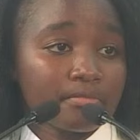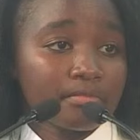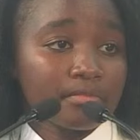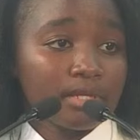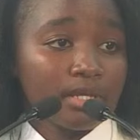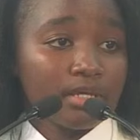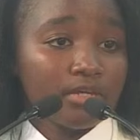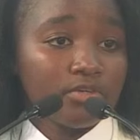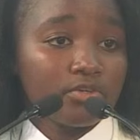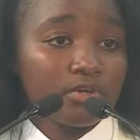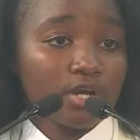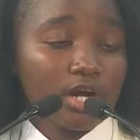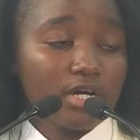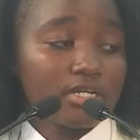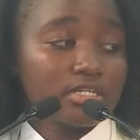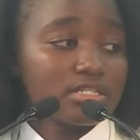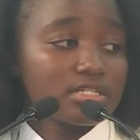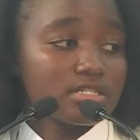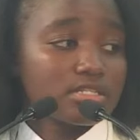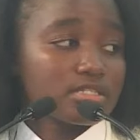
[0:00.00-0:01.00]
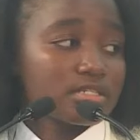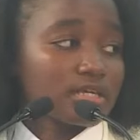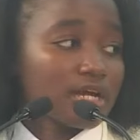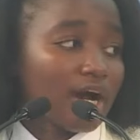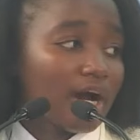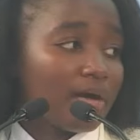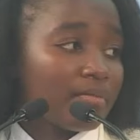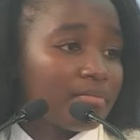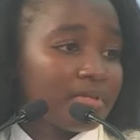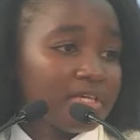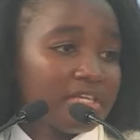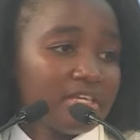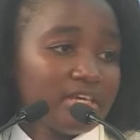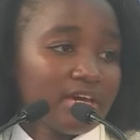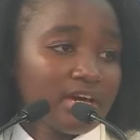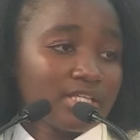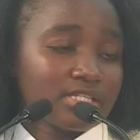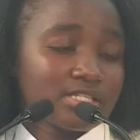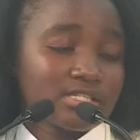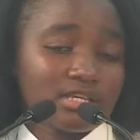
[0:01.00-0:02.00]
You can't come
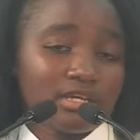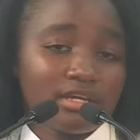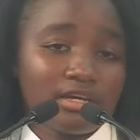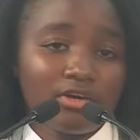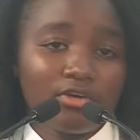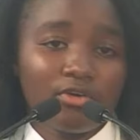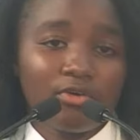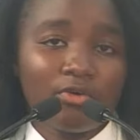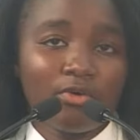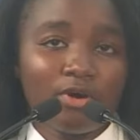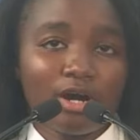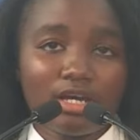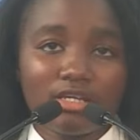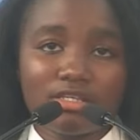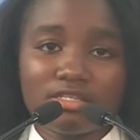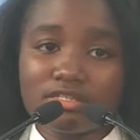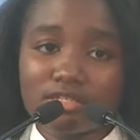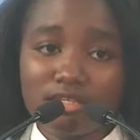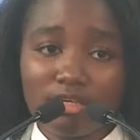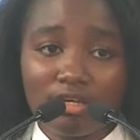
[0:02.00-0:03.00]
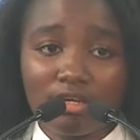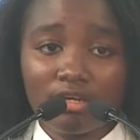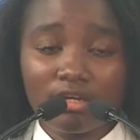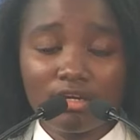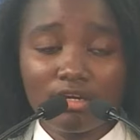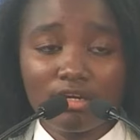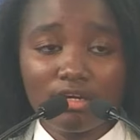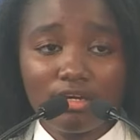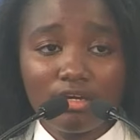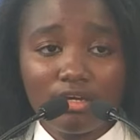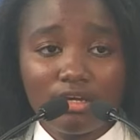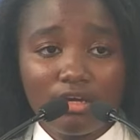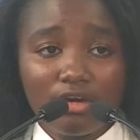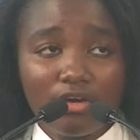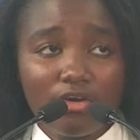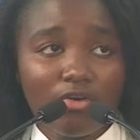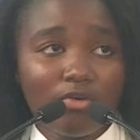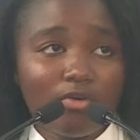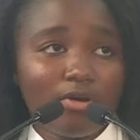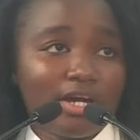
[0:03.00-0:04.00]
here say, "Oh, I sing,
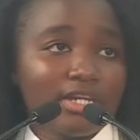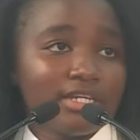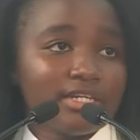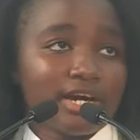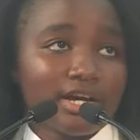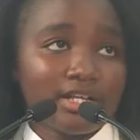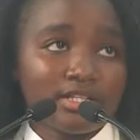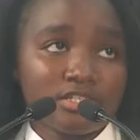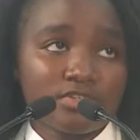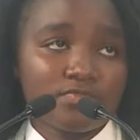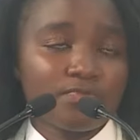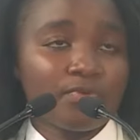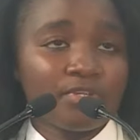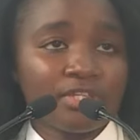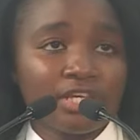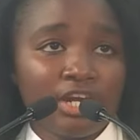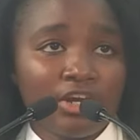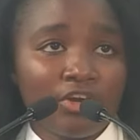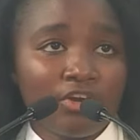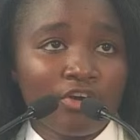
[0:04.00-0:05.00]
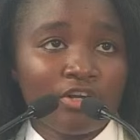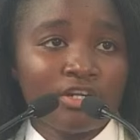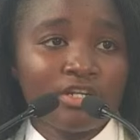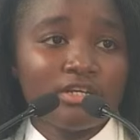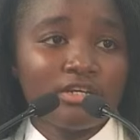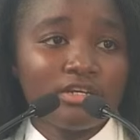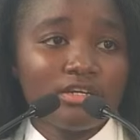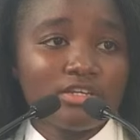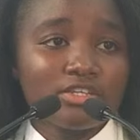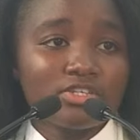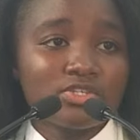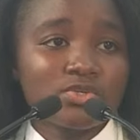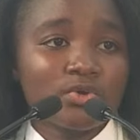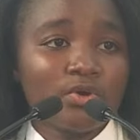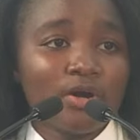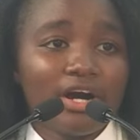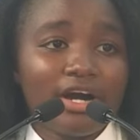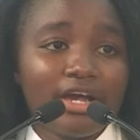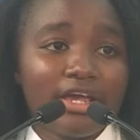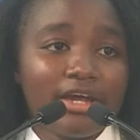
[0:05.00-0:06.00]
oh, I dance for the Lord, so
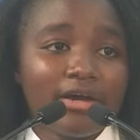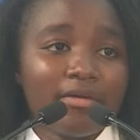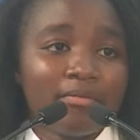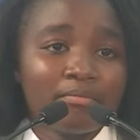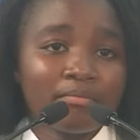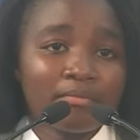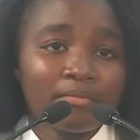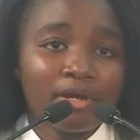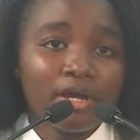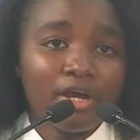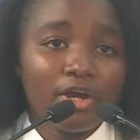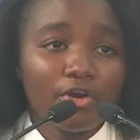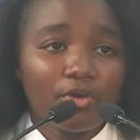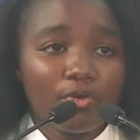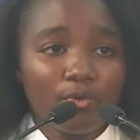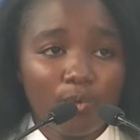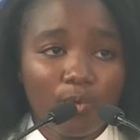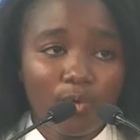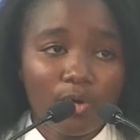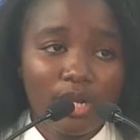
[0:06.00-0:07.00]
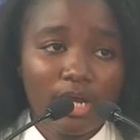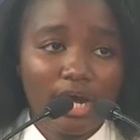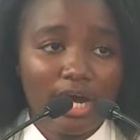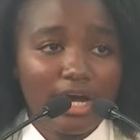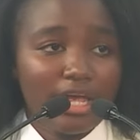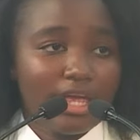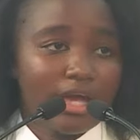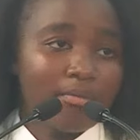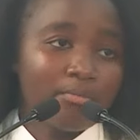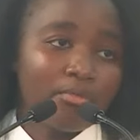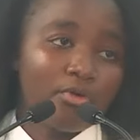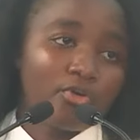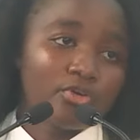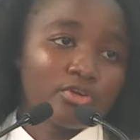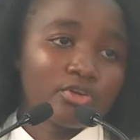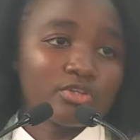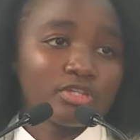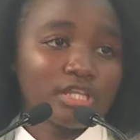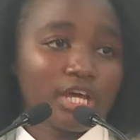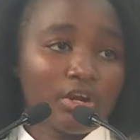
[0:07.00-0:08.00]
I am good. I am
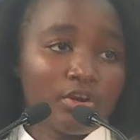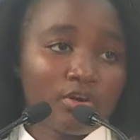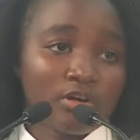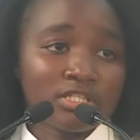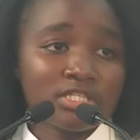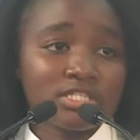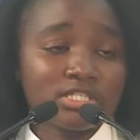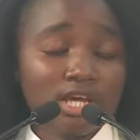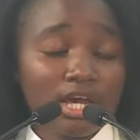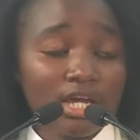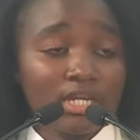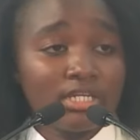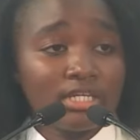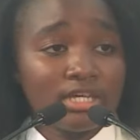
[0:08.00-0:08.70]
on the Lord's side."